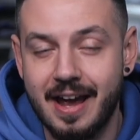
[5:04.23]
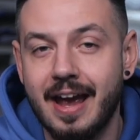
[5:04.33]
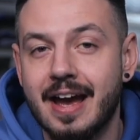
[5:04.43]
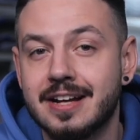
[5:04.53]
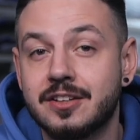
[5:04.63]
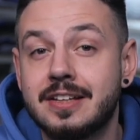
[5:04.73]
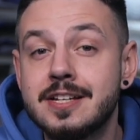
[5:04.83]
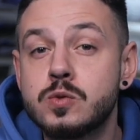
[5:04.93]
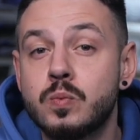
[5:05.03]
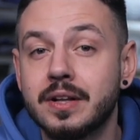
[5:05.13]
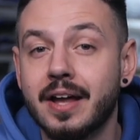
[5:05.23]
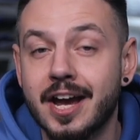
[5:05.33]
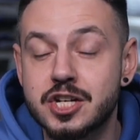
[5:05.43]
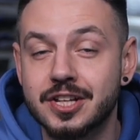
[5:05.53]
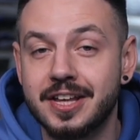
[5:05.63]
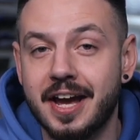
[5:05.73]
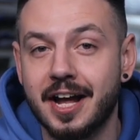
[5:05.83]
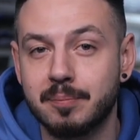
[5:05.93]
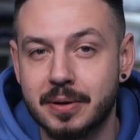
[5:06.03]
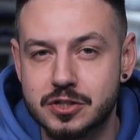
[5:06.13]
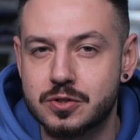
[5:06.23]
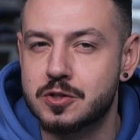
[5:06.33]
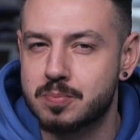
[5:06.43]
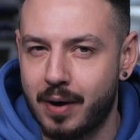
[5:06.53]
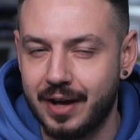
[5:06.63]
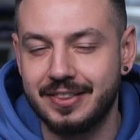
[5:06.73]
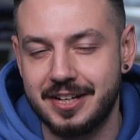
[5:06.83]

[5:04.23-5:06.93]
and this will actually help us to spot